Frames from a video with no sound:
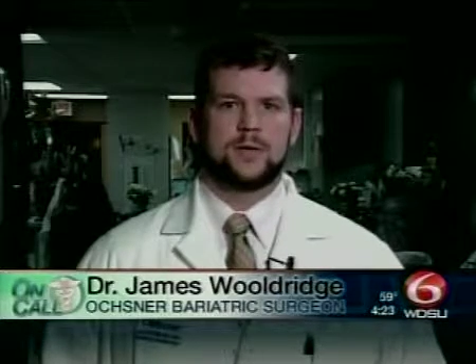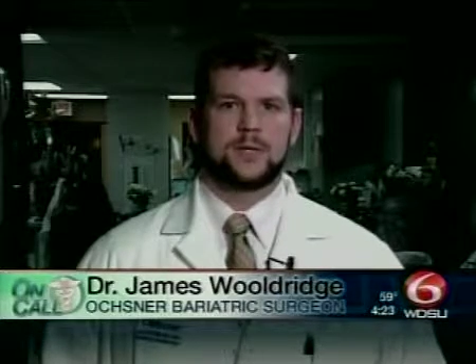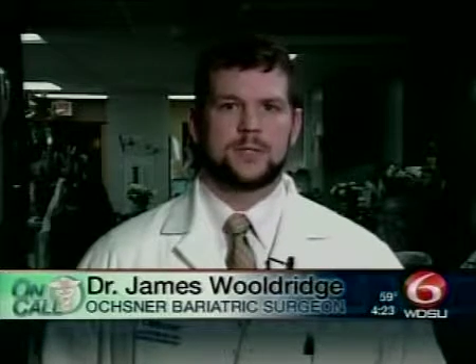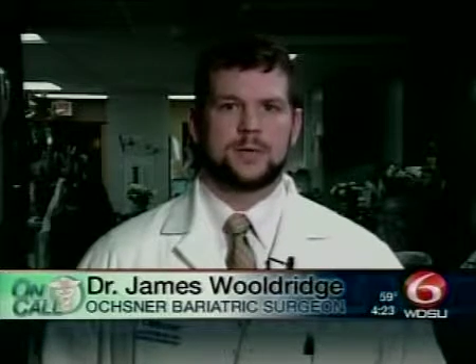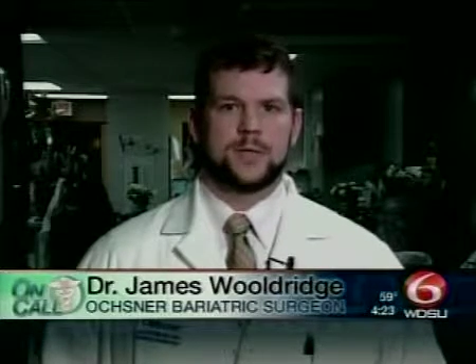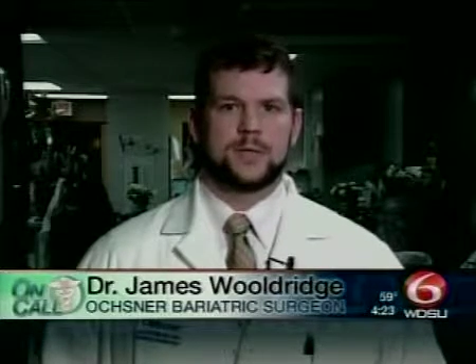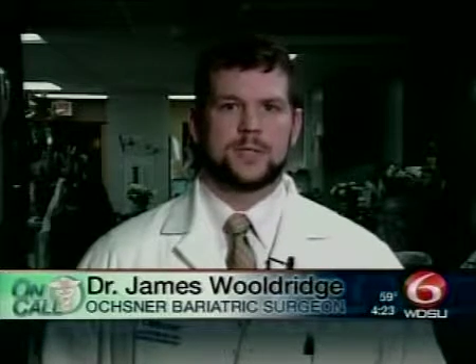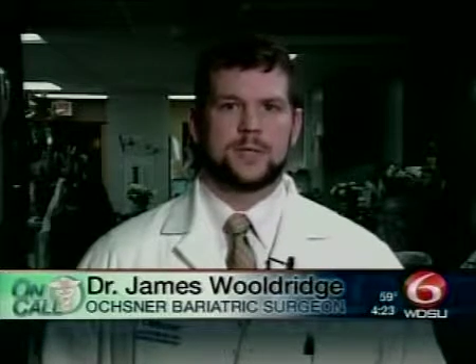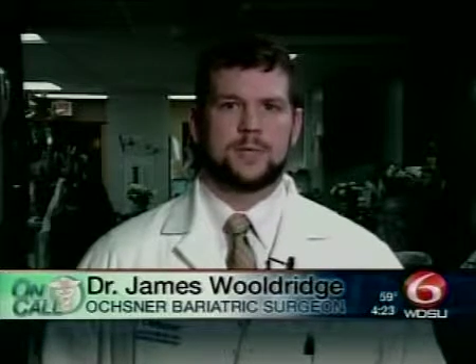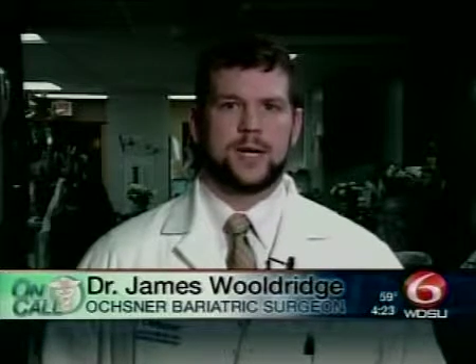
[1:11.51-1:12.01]

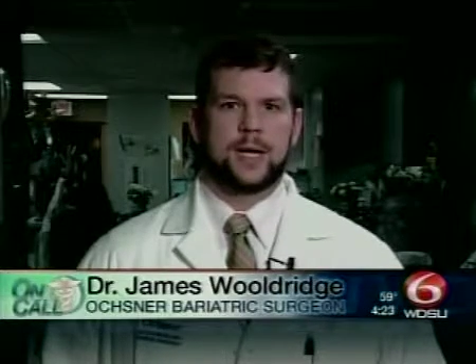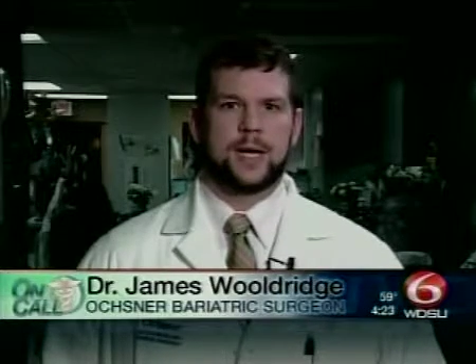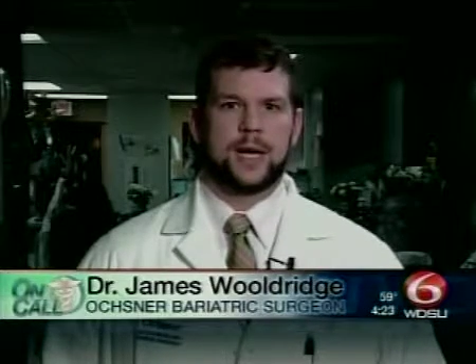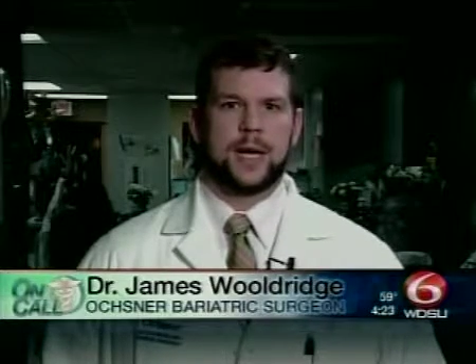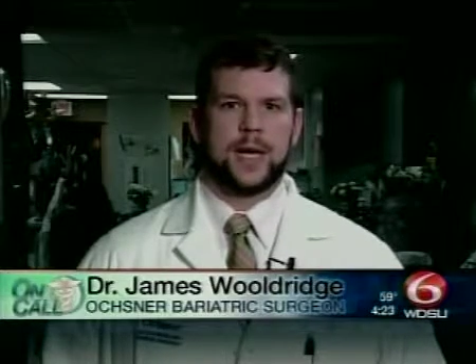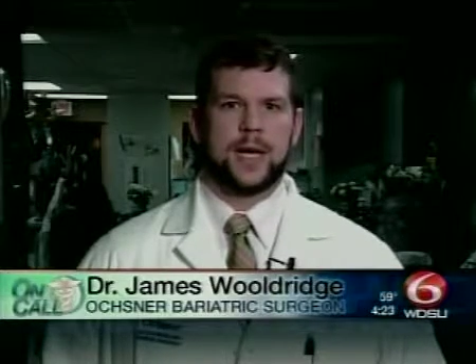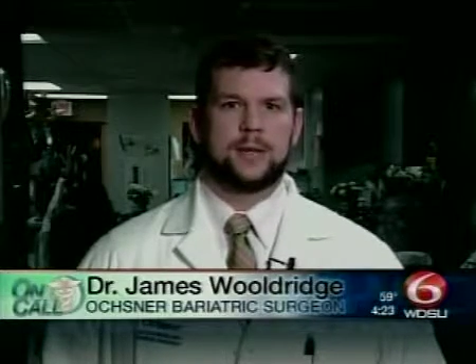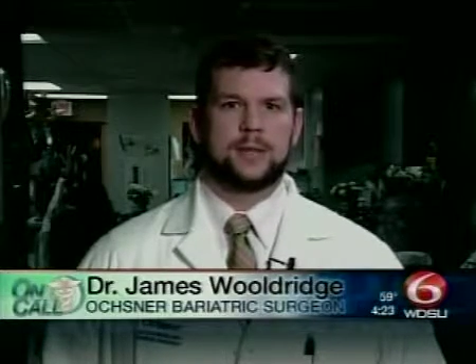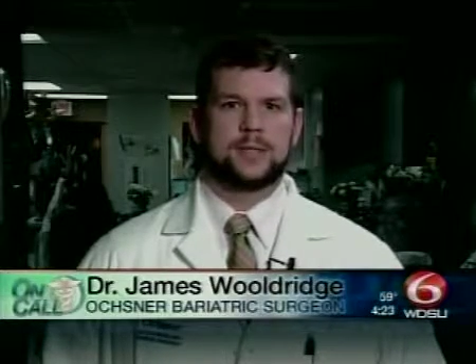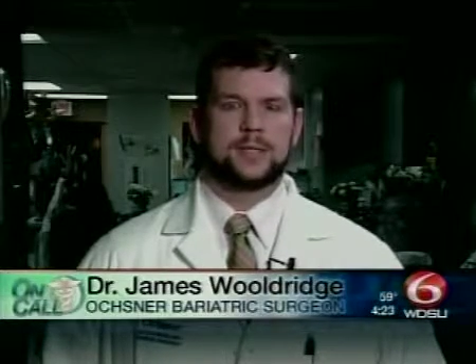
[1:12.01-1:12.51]
restricts the
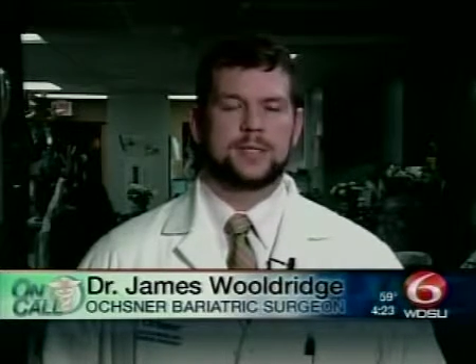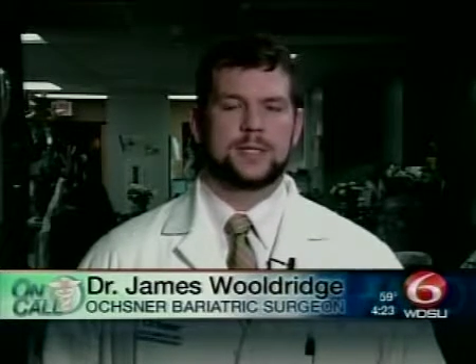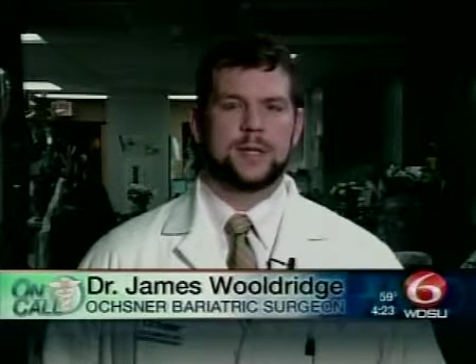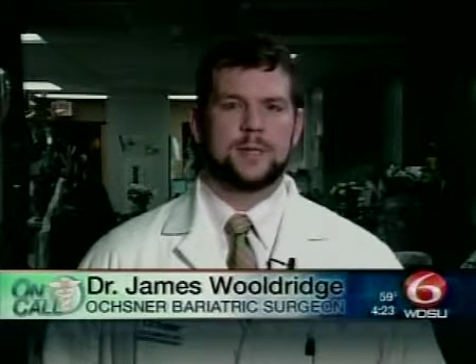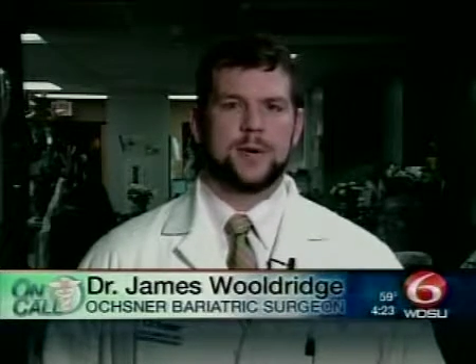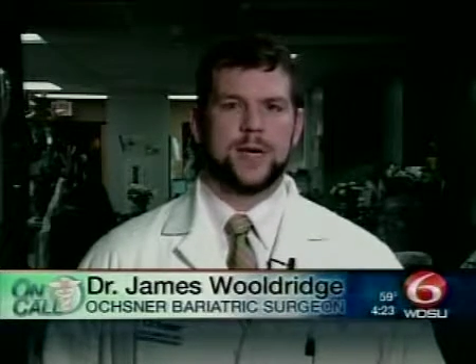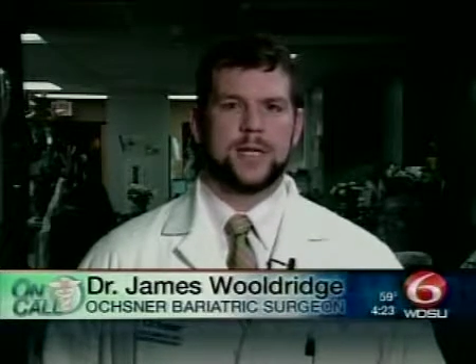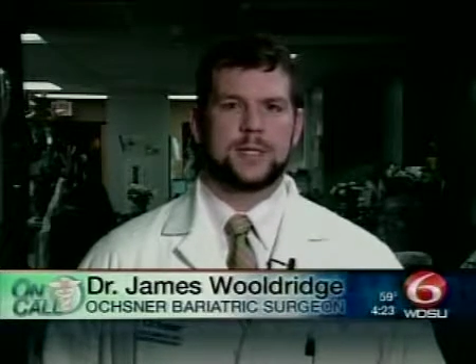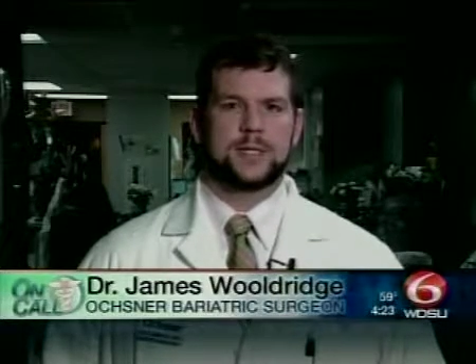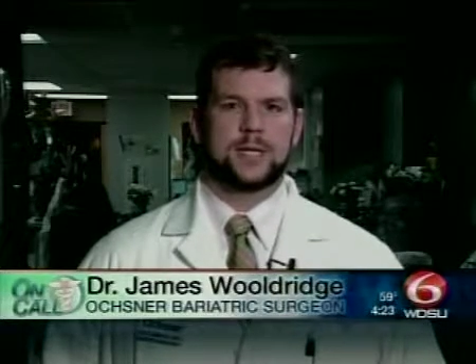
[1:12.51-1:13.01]
amount of calories
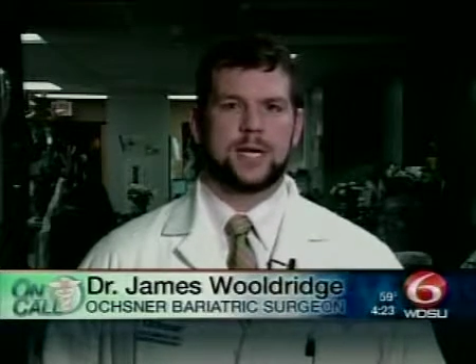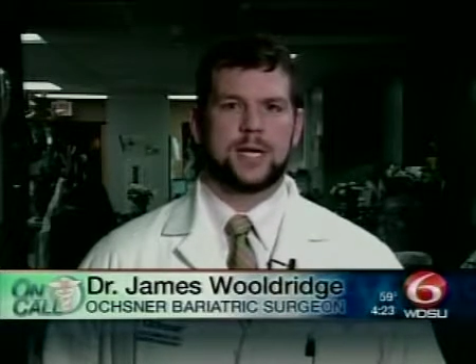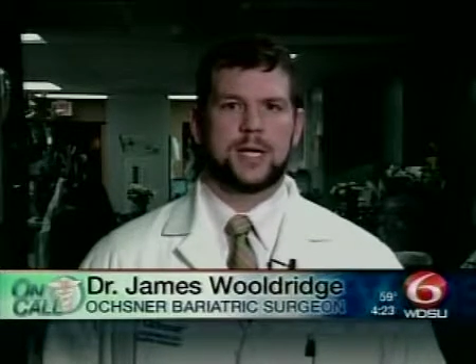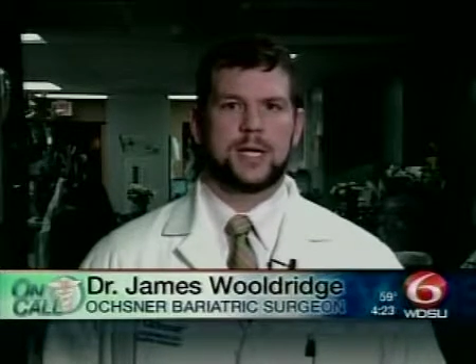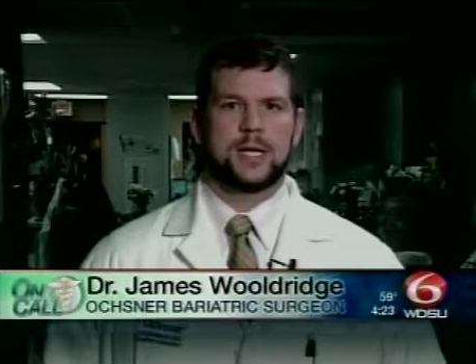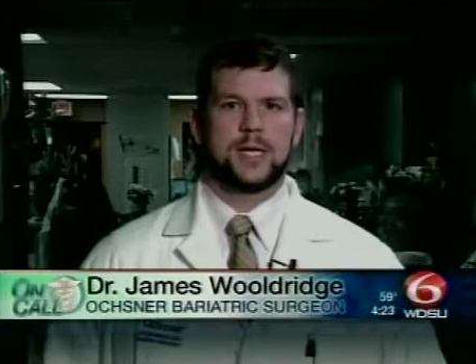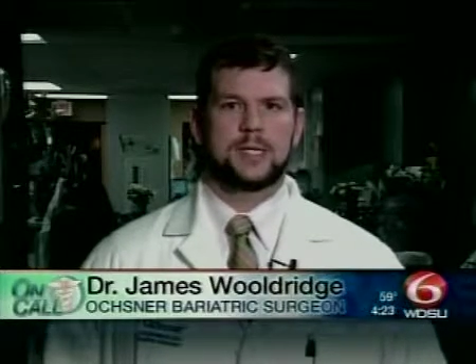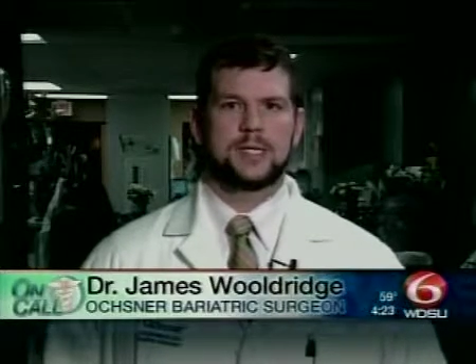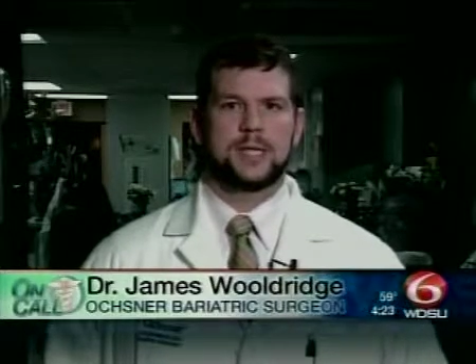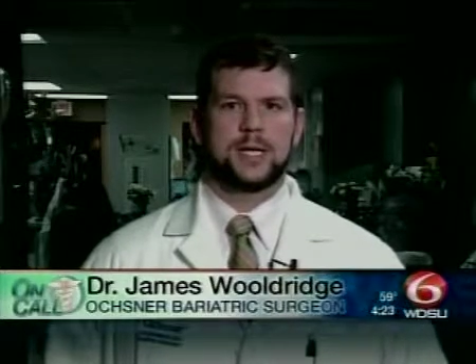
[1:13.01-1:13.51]
that the
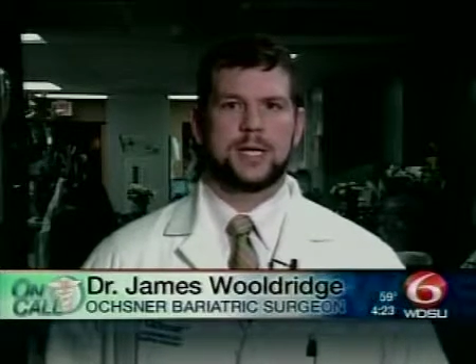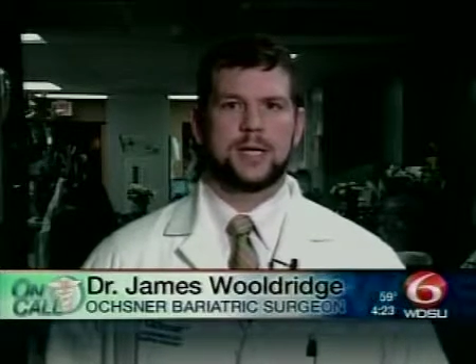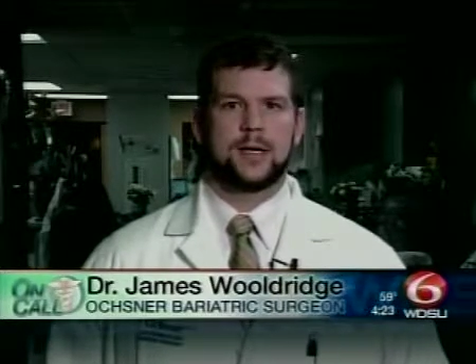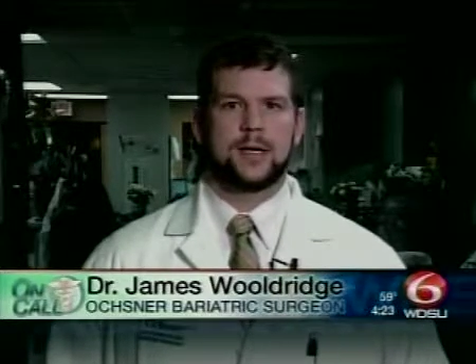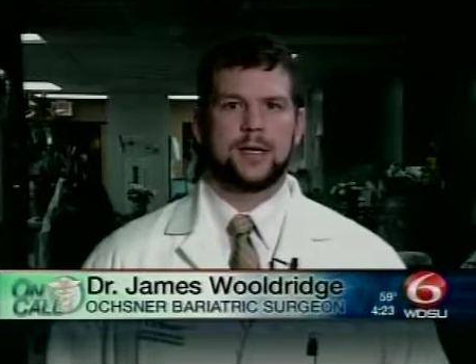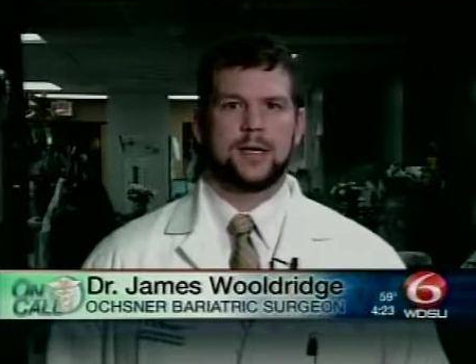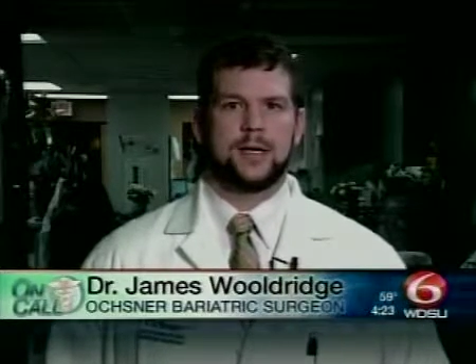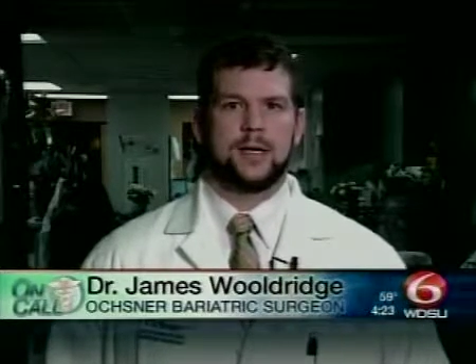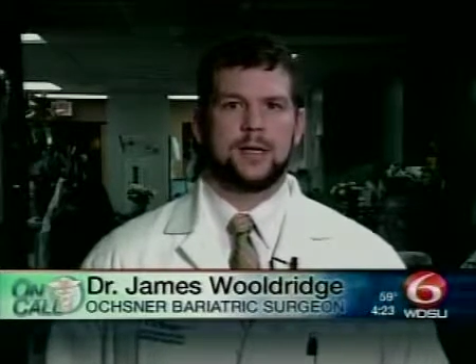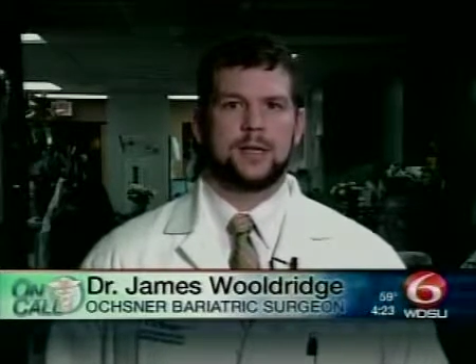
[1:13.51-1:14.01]
patient can intake.